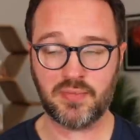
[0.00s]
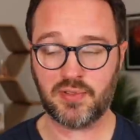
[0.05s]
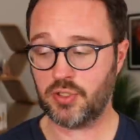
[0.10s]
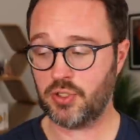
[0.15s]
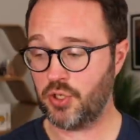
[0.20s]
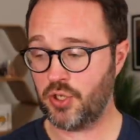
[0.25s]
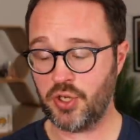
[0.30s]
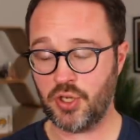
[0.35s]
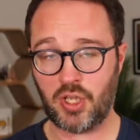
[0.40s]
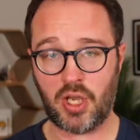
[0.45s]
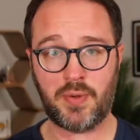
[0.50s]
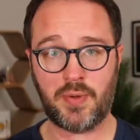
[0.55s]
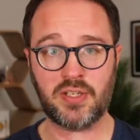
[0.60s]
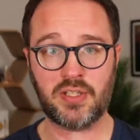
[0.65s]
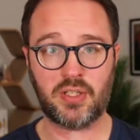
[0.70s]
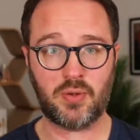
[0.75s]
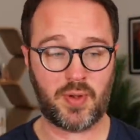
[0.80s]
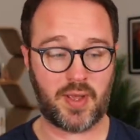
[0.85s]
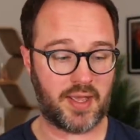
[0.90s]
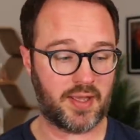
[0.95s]
So you can go
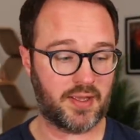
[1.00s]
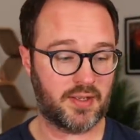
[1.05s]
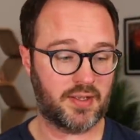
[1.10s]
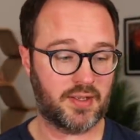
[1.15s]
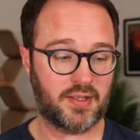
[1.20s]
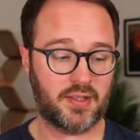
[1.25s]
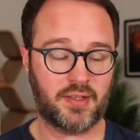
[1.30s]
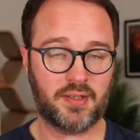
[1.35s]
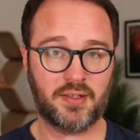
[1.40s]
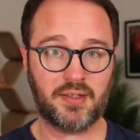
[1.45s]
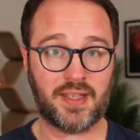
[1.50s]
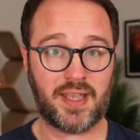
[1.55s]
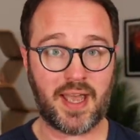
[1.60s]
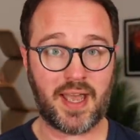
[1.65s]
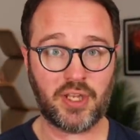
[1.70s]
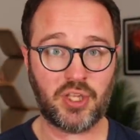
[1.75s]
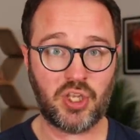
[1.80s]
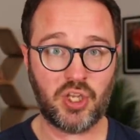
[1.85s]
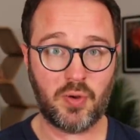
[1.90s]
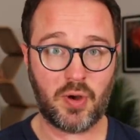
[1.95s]
into it, get a
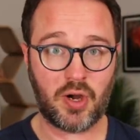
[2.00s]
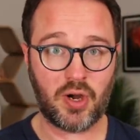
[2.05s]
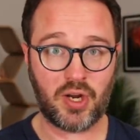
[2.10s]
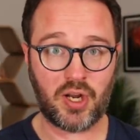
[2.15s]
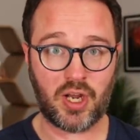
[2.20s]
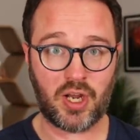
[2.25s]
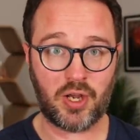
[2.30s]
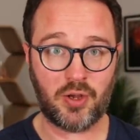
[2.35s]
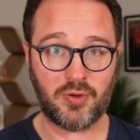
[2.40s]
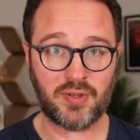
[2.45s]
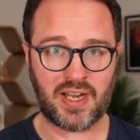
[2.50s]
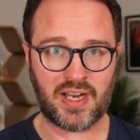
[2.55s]
QR code,